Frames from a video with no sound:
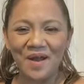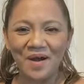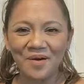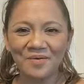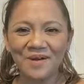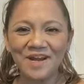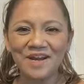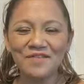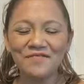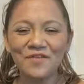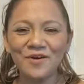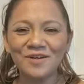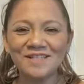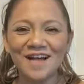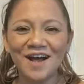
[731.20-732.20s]
Alrighty,
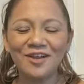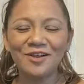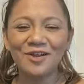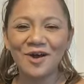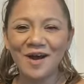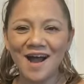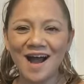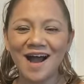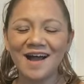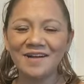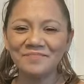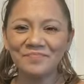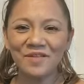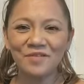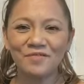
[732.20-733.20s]
folks. Aloha
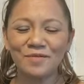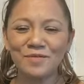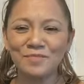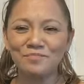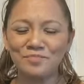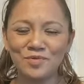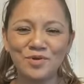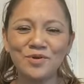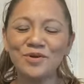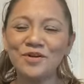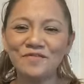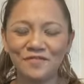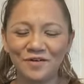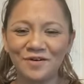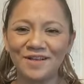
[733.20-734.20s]
from the
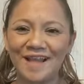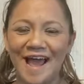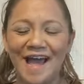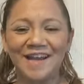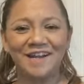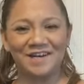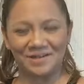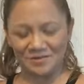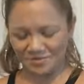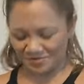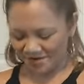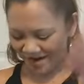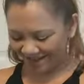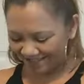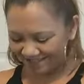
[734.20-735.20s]
beautiful land
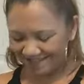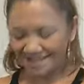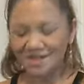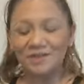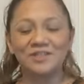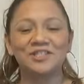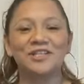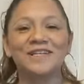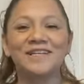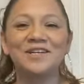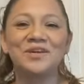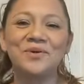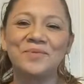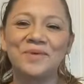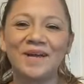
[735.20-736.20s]
across the ocean in
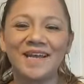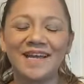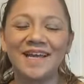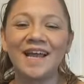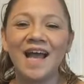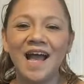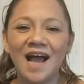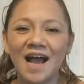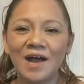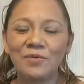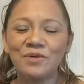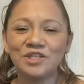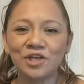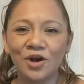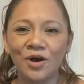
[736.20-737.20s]
Hawaii. I
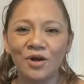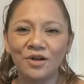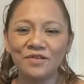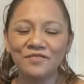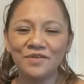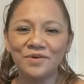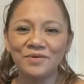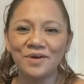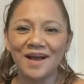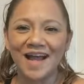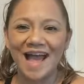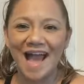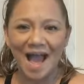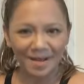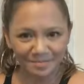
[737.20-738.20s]
wish all of you a
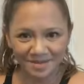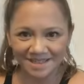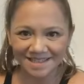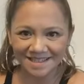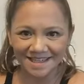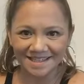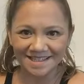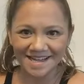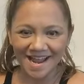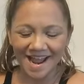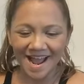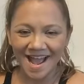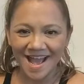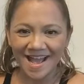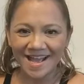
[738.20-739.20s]
happy Sunday.
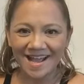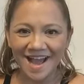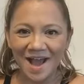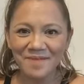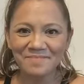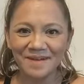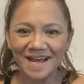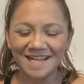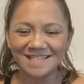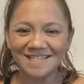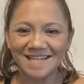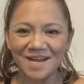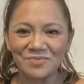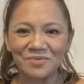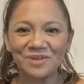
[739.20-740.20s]
God bless,
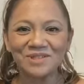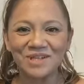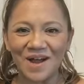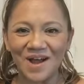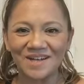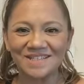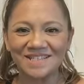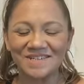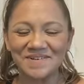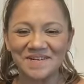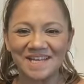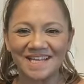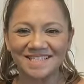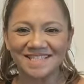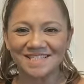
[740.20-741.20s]
and we'll talk to you
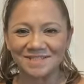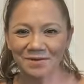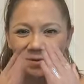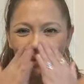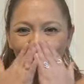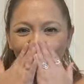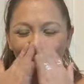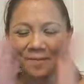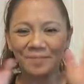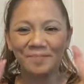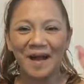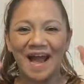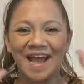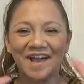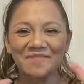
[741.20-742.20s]
again soon.
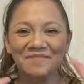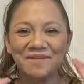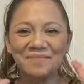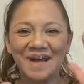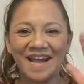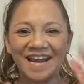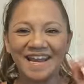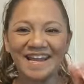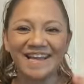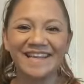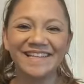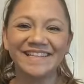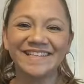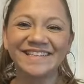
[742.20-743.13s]
Bye, everybody.